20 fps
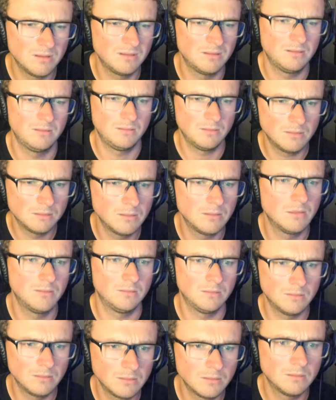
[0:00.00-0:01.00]
I'm
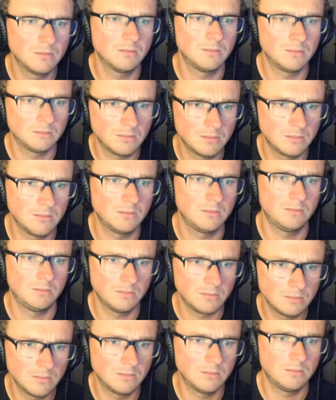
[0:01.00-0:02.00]
already in your
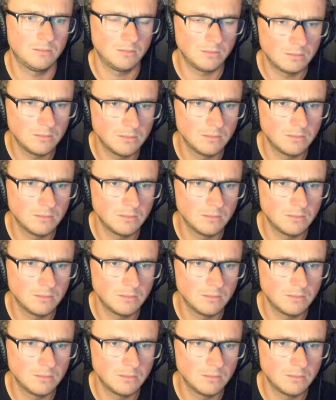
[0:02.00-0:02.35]
brain.